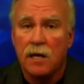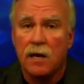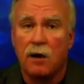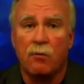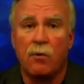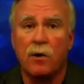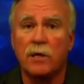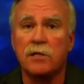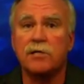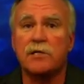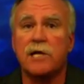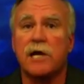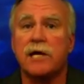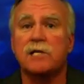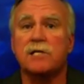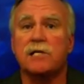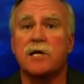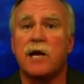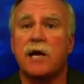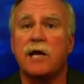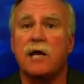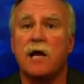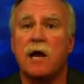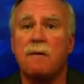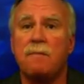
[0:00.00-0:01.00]
Now, once they
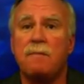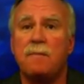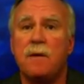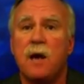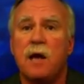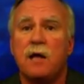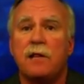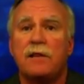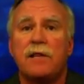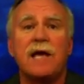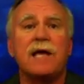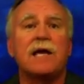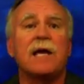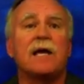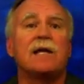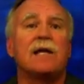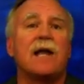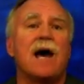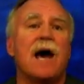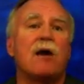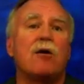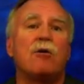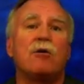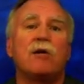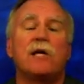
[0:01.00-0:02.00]
sign up, they can
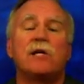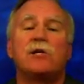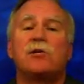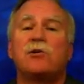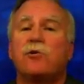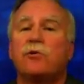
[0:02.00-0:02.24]
not only